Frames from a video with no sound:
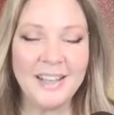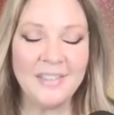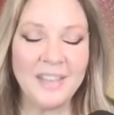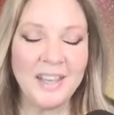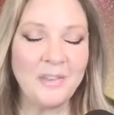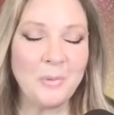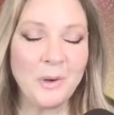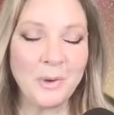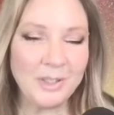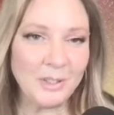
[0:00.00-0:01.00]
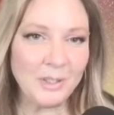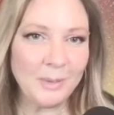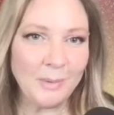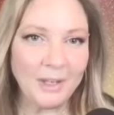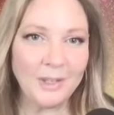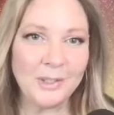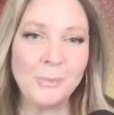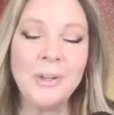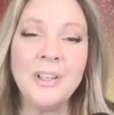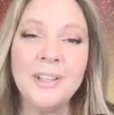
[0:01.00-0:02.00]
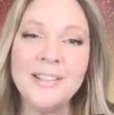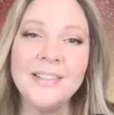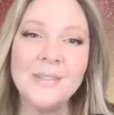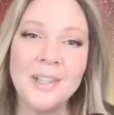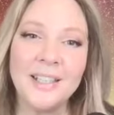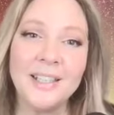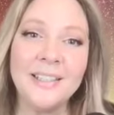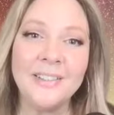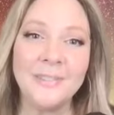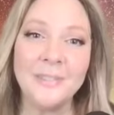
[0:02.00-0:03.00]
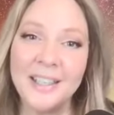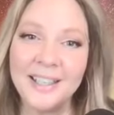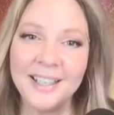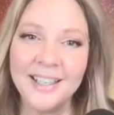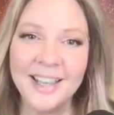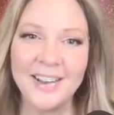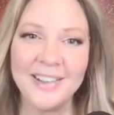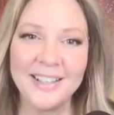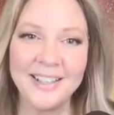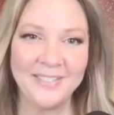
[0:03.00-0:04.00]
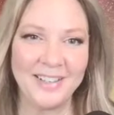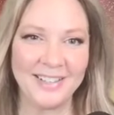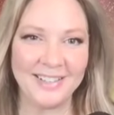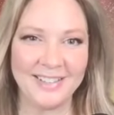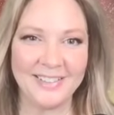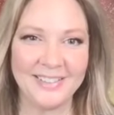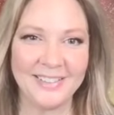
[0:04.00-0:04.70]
if they have more questions about your experience or they needed a reading, how can they find you?